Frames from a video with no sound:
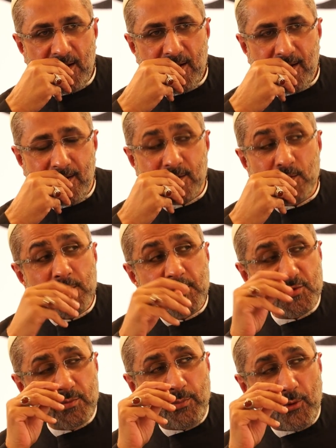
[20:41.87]
I just want us
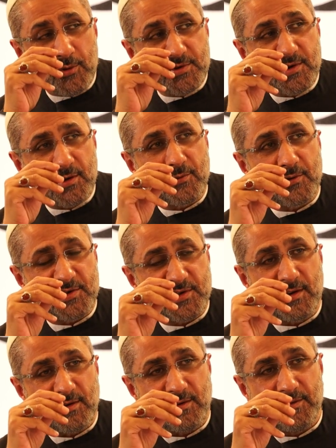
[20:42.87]
to pause here for a
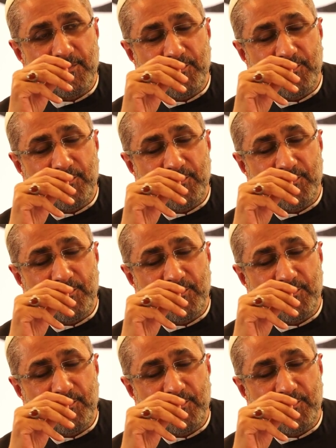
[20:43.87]
second.